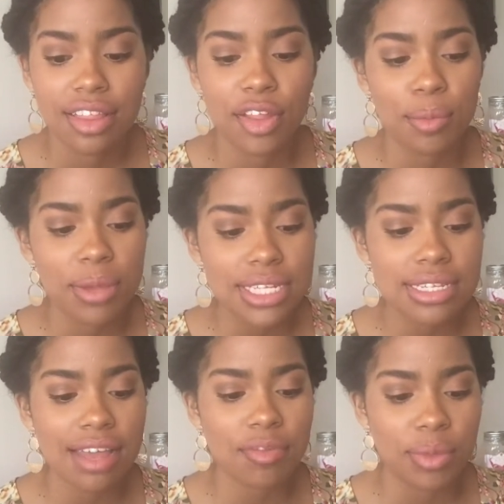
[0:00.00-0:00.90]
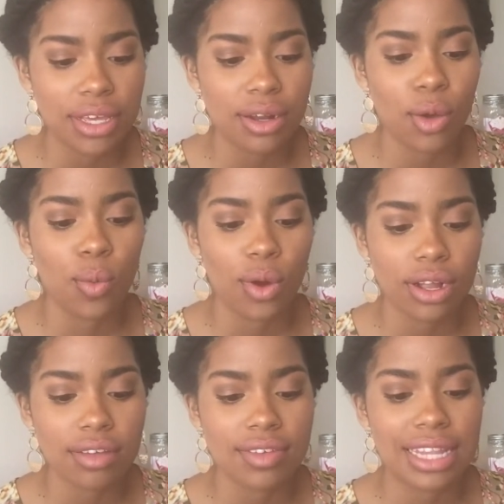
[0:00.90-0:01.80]
there must have been a
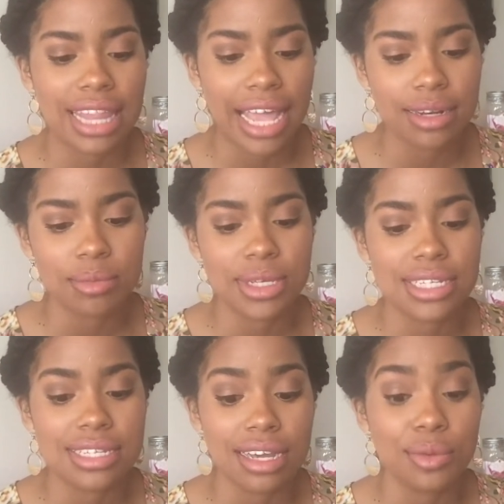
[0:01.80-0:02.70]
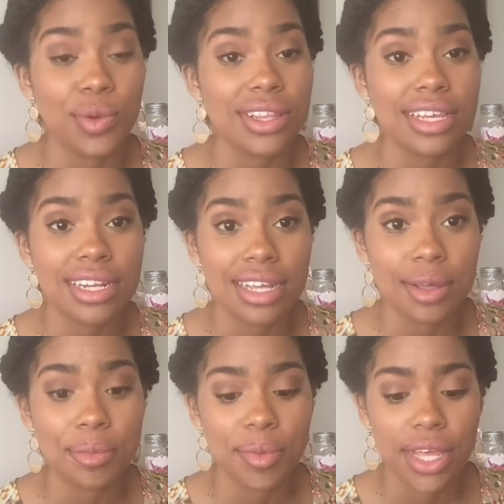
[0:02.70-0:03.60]
work of enlightenment done within
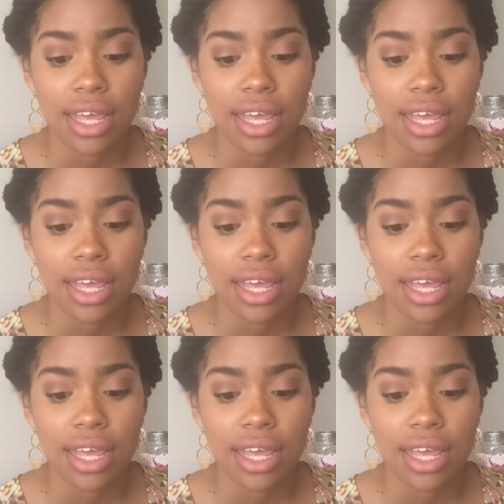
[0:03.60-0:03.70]
him.